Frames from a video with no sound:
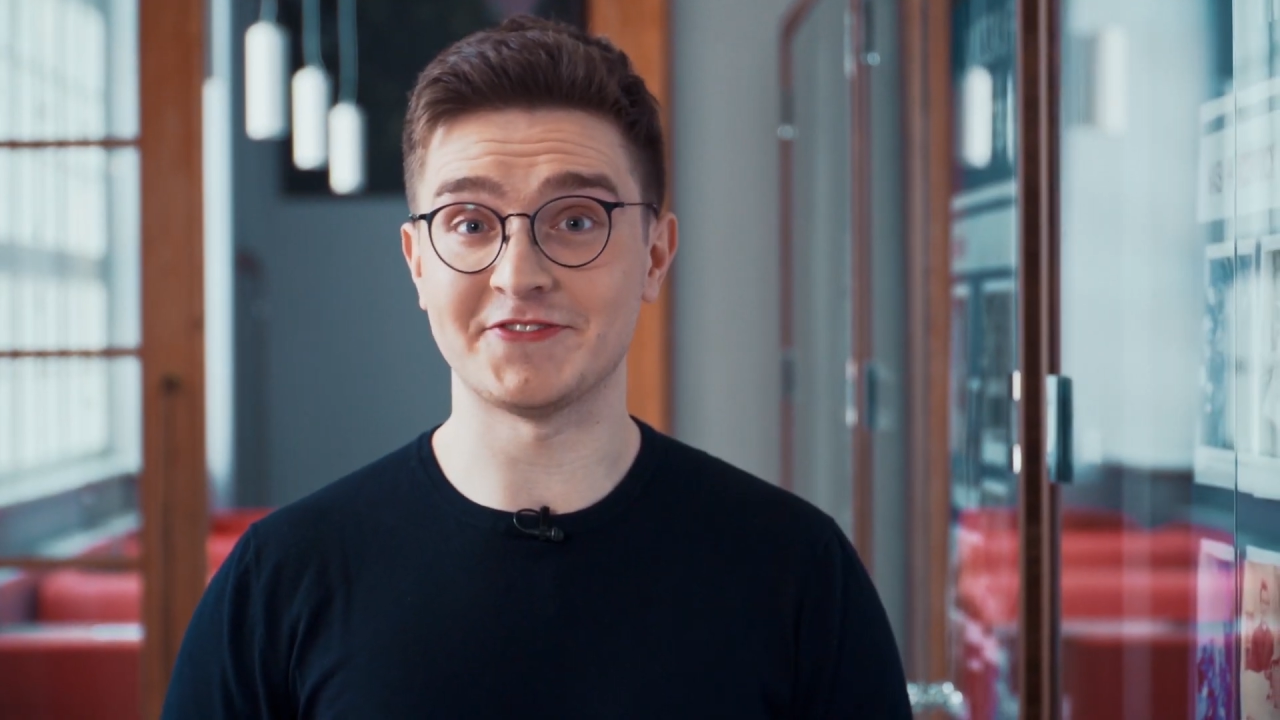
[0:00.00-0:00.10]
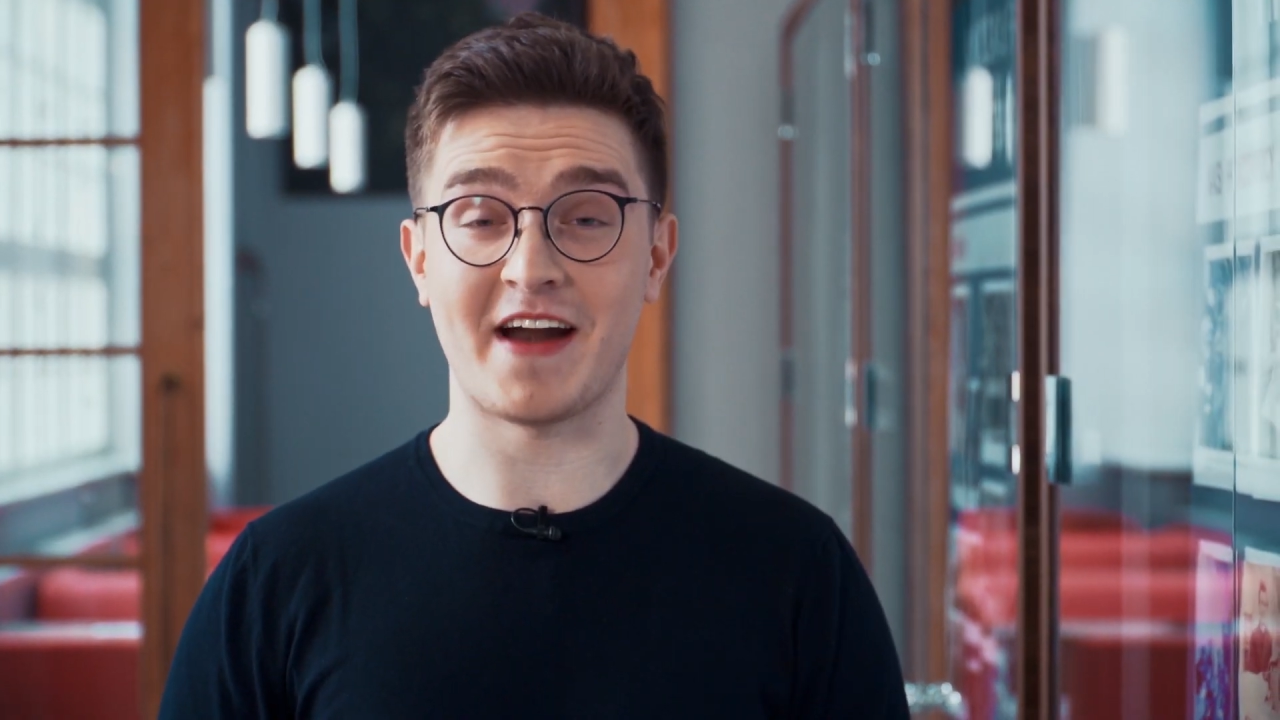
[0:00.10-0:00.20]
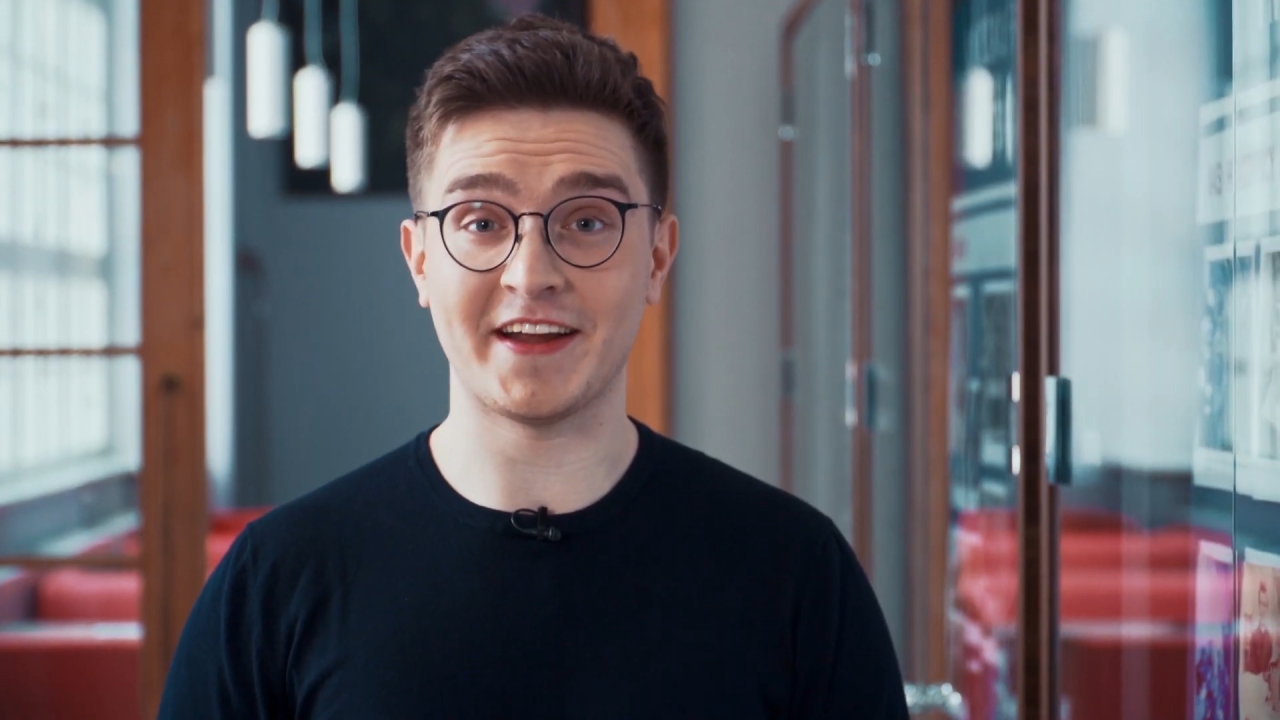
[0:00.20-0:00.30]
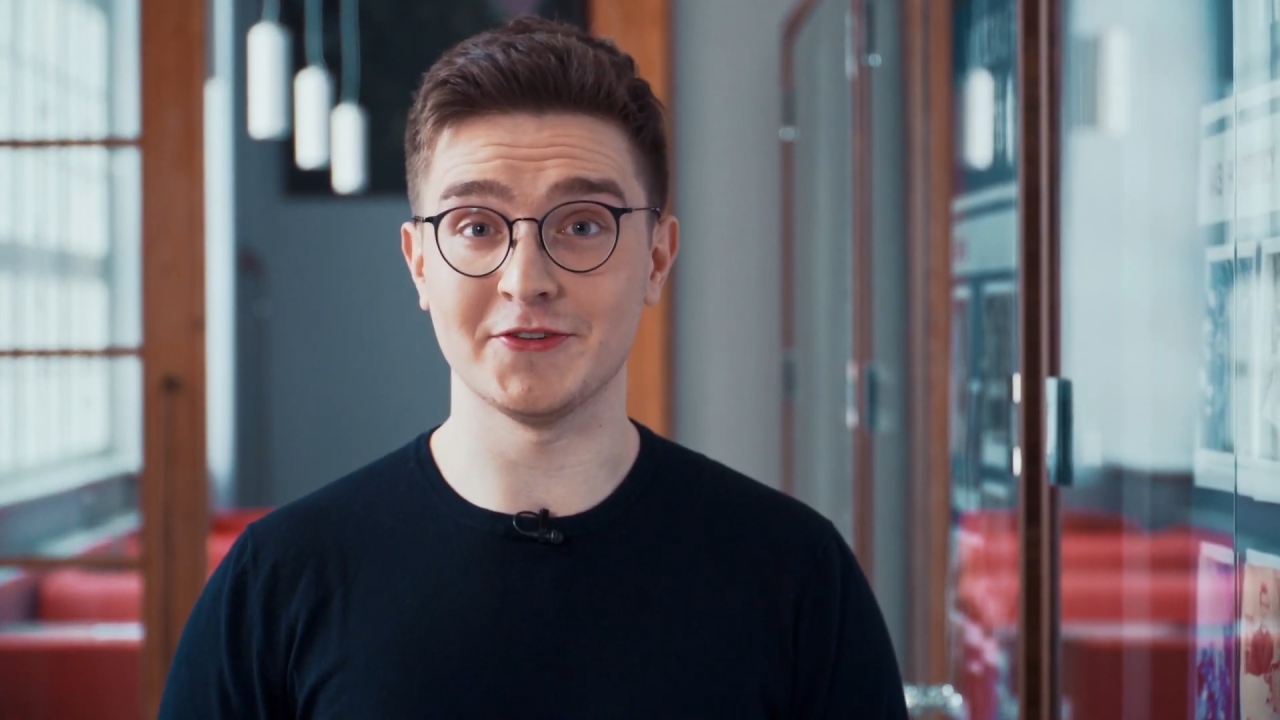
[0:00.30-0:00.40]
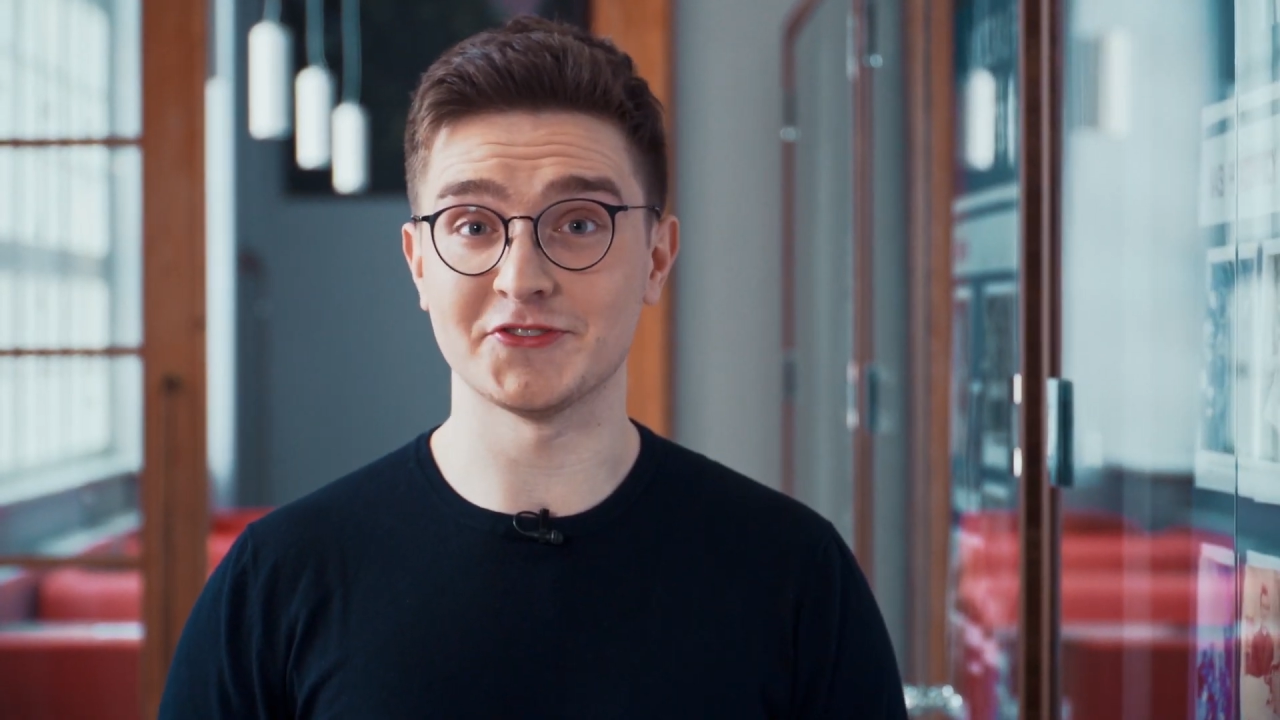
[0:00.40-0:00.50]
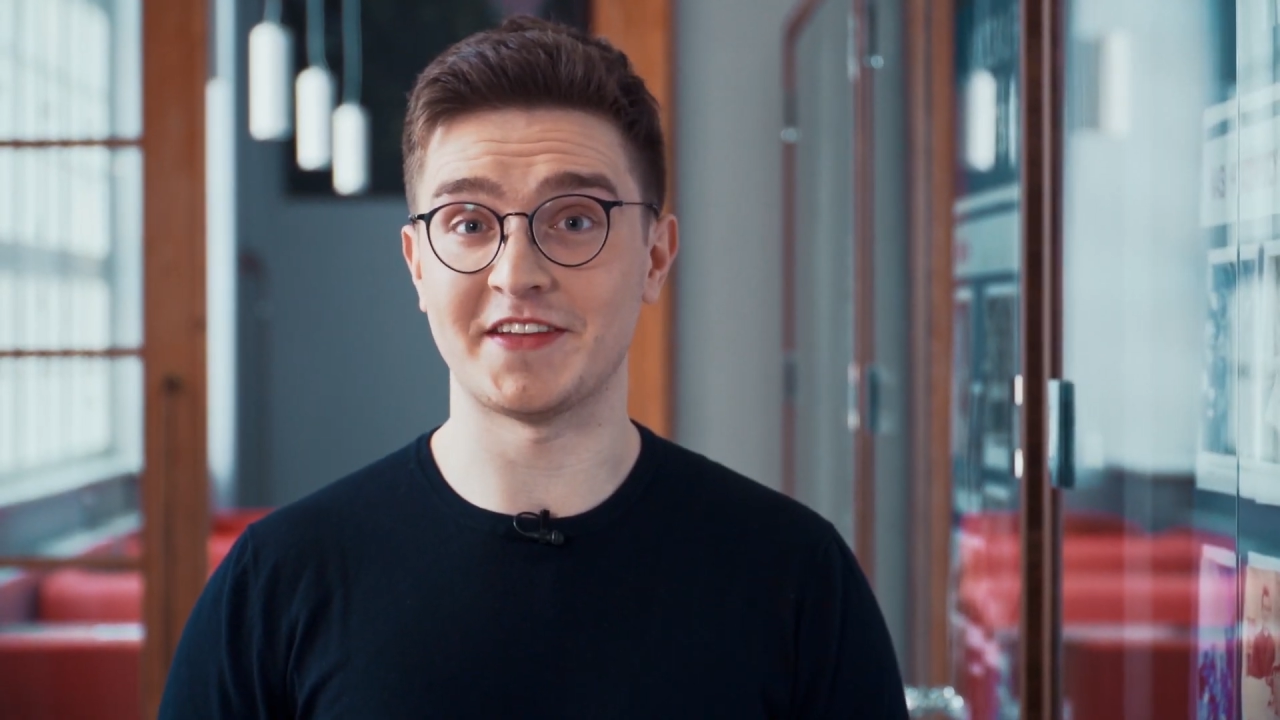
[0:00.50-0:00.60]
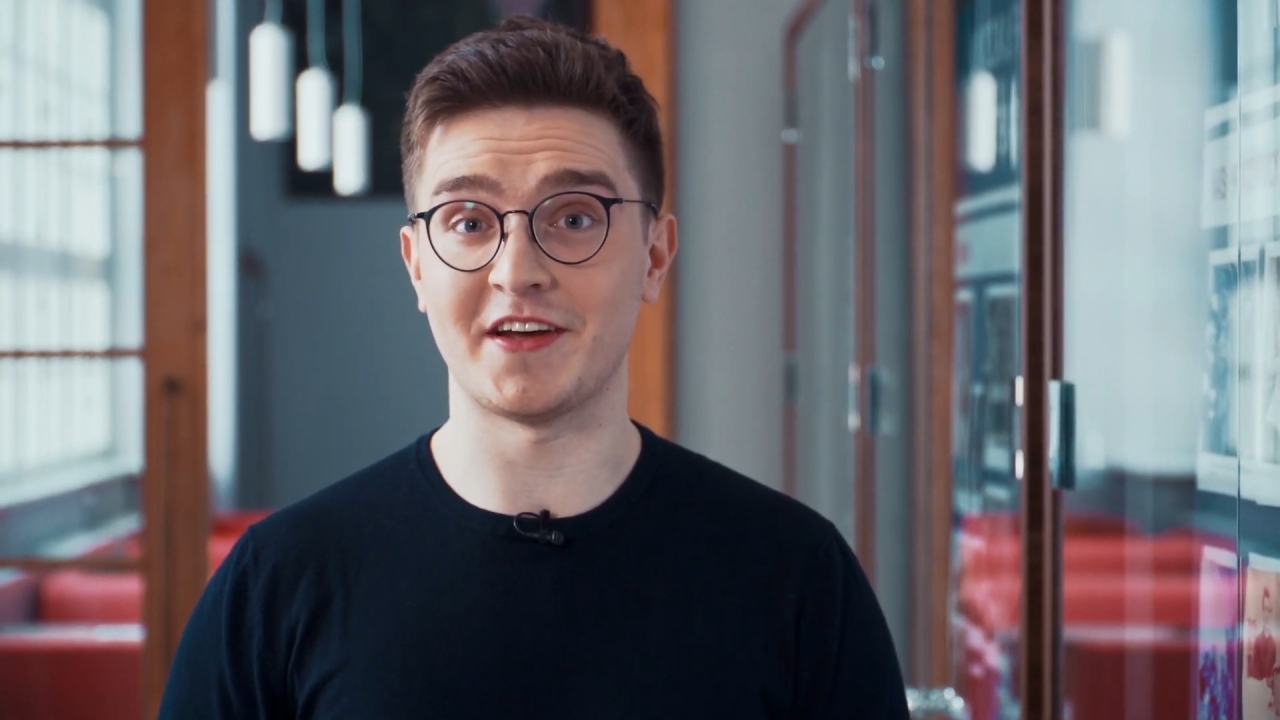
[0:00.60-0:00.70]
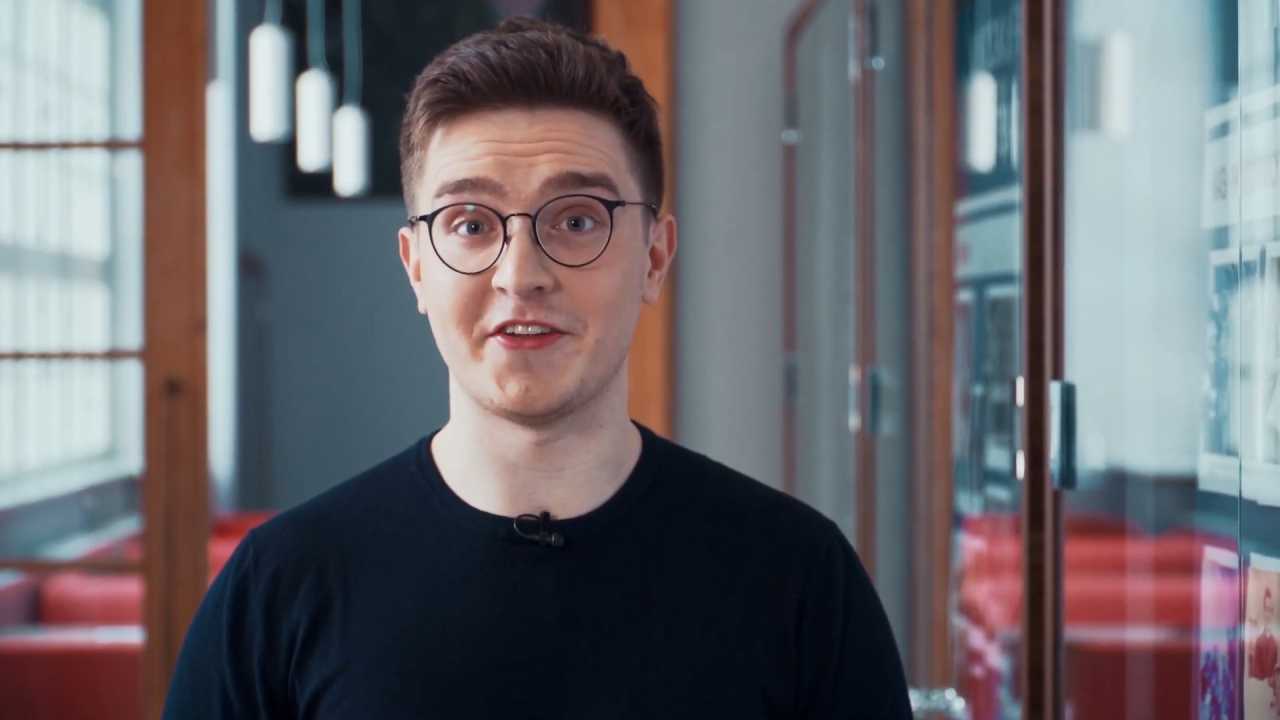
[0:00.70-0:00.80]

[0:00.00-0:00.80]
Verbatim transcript: fractals and